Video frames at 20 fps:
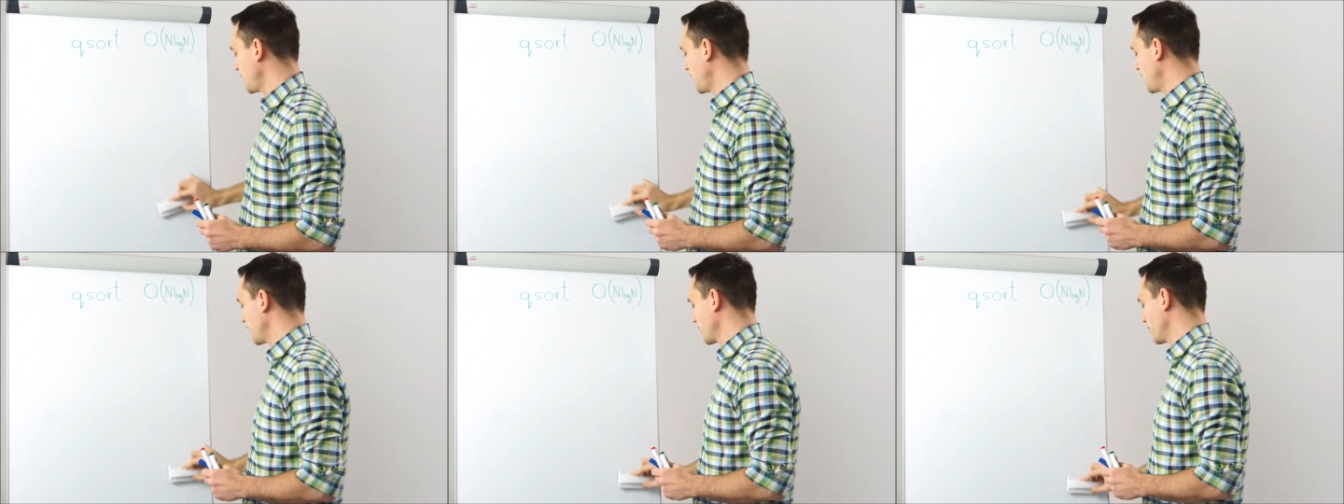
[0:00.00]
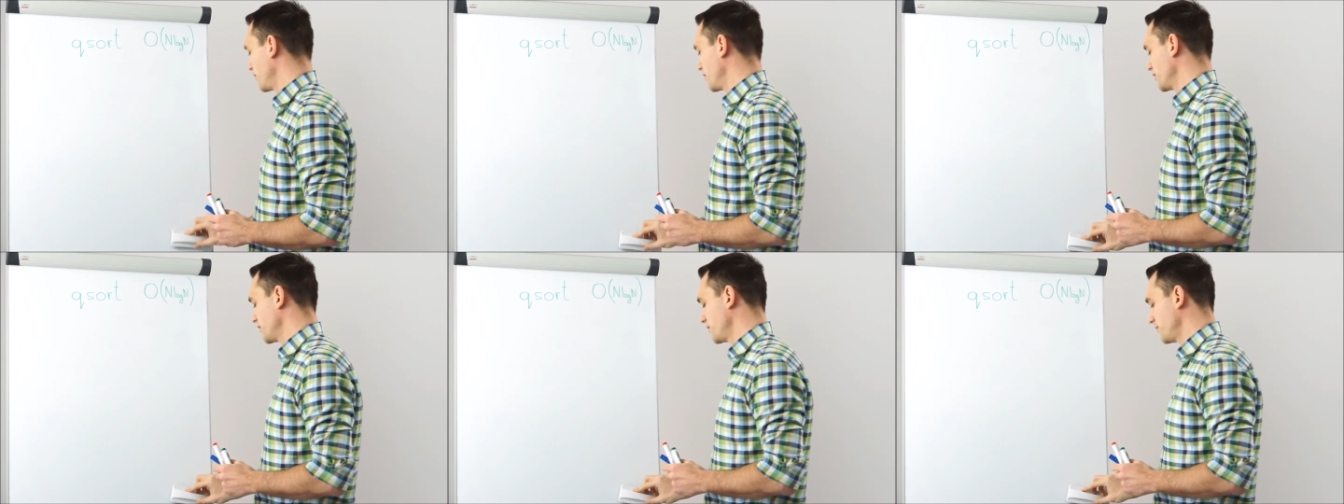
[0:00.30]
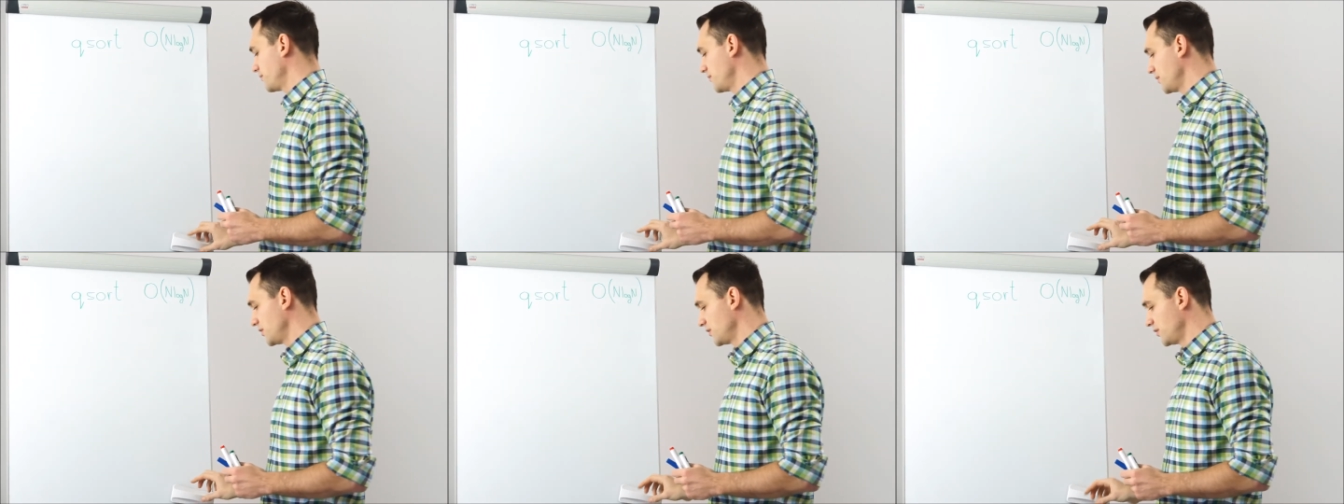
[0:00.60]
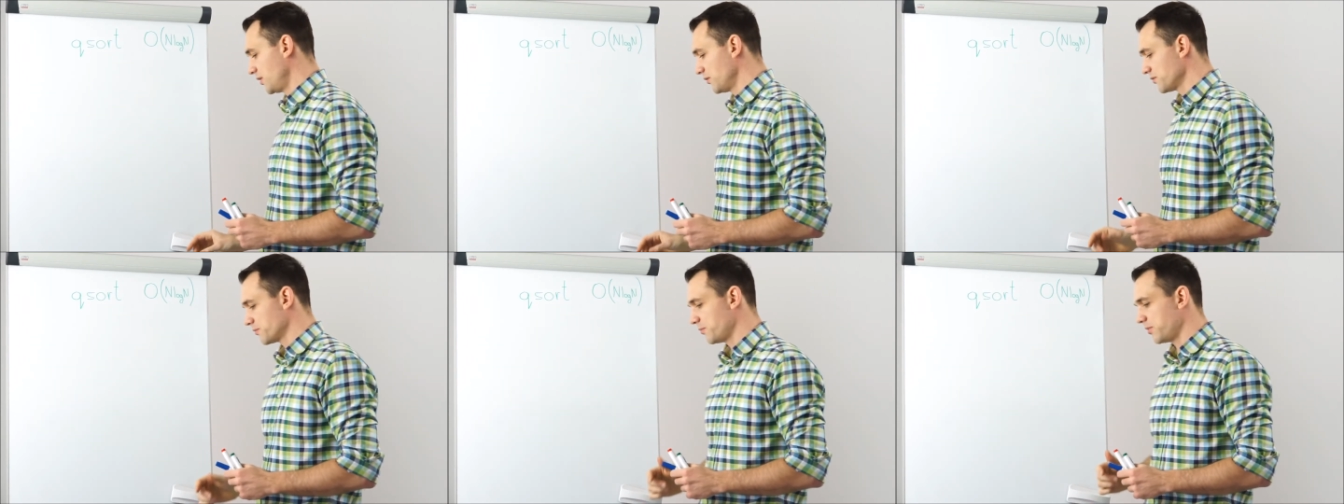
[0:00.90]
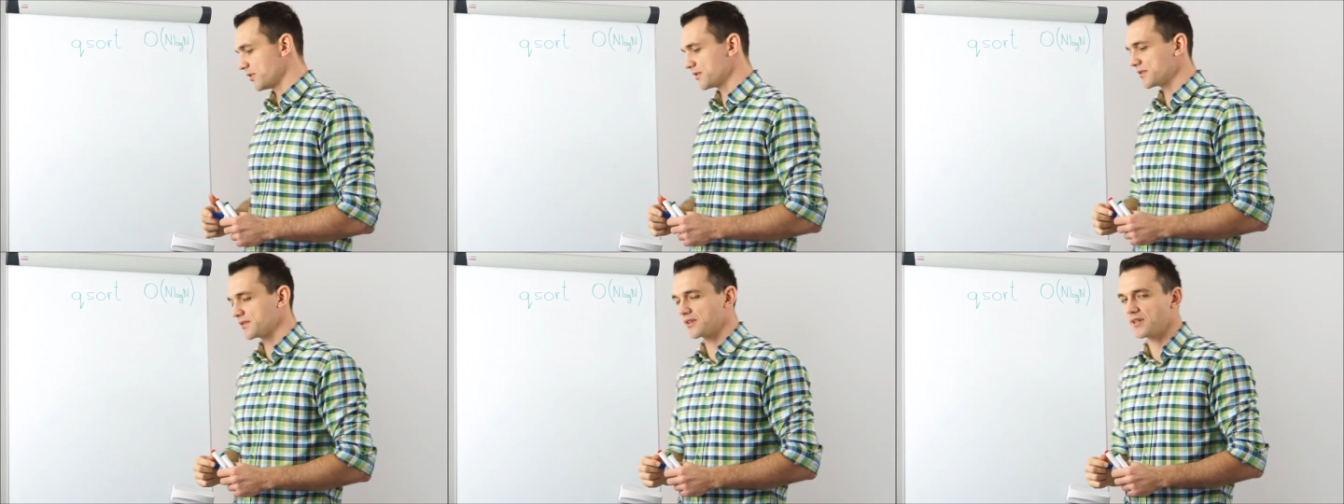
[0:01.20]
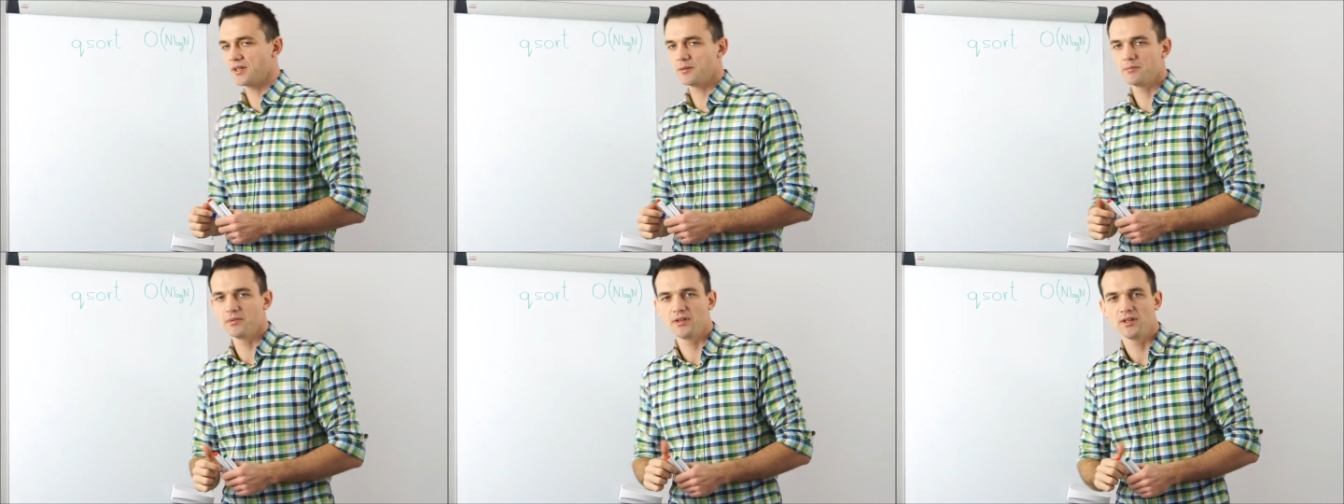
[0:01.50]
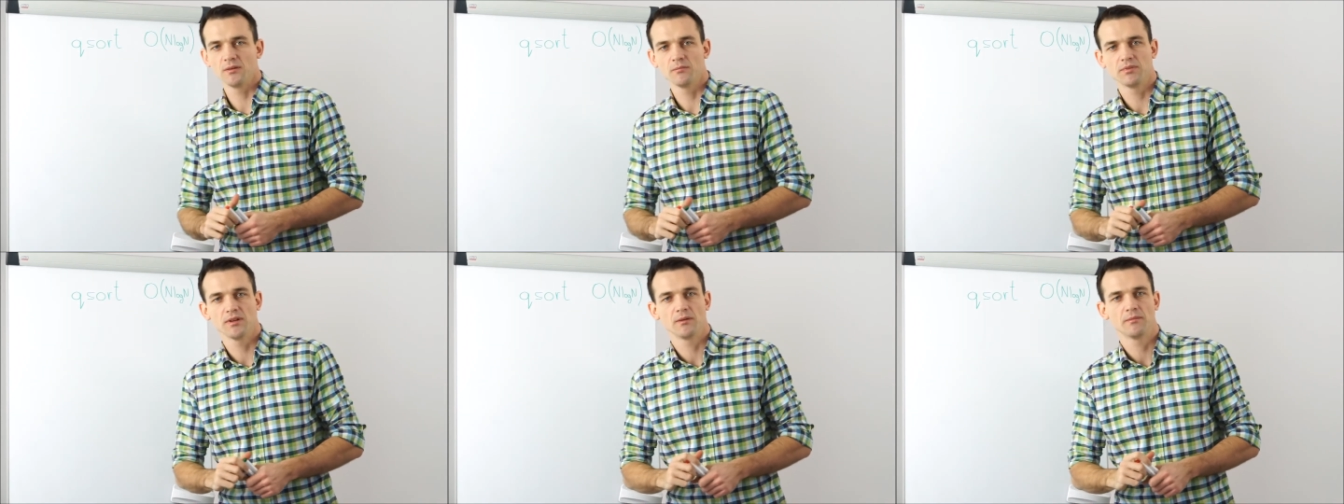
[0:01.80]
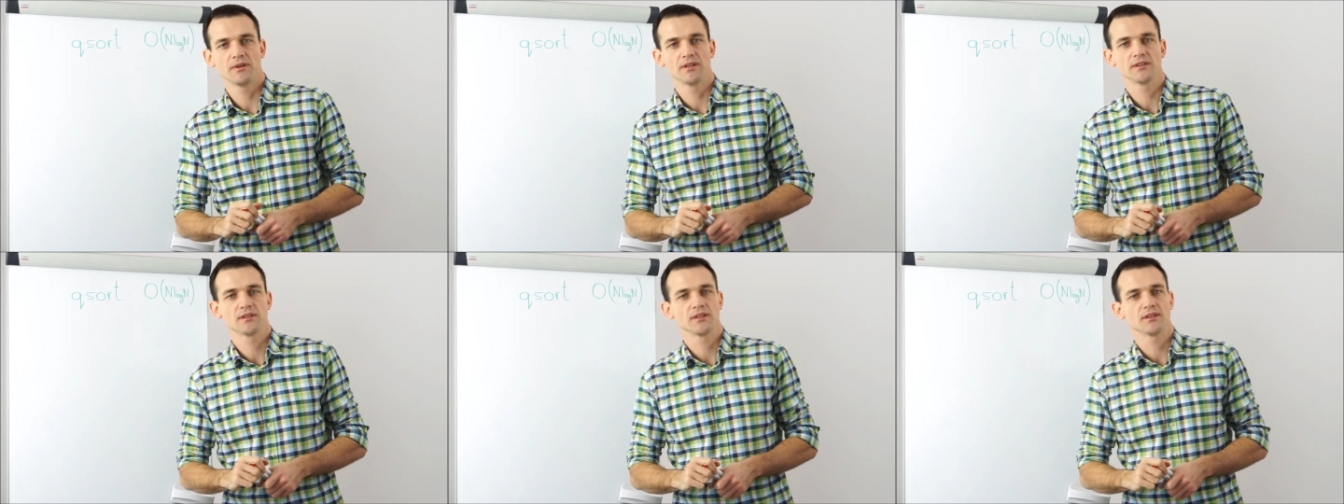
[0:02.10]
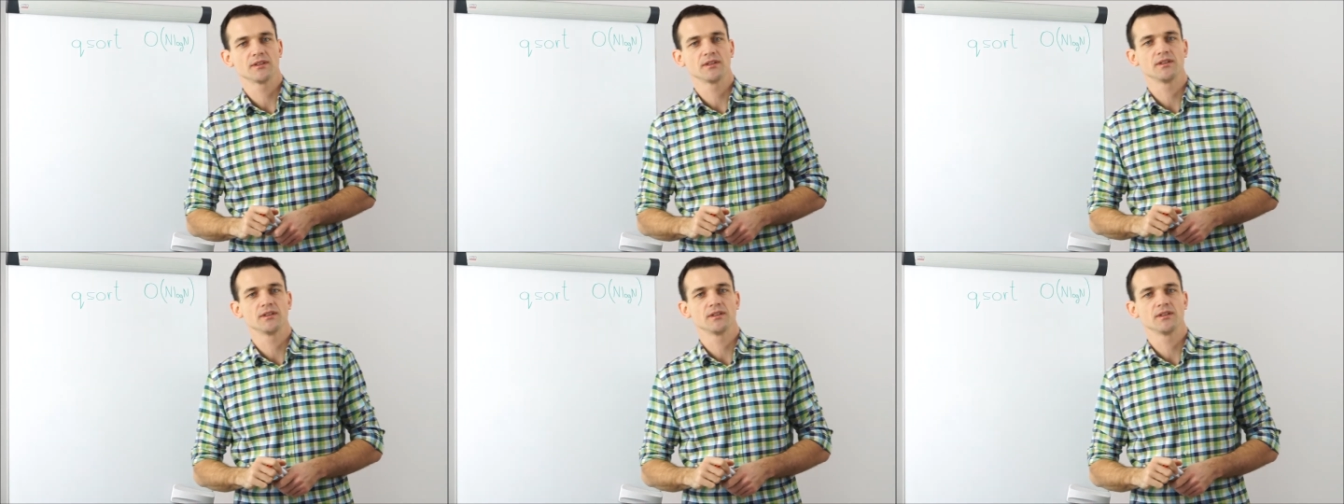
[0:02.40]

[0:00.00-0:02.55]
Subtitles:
algorithm. Those blocks can be implemented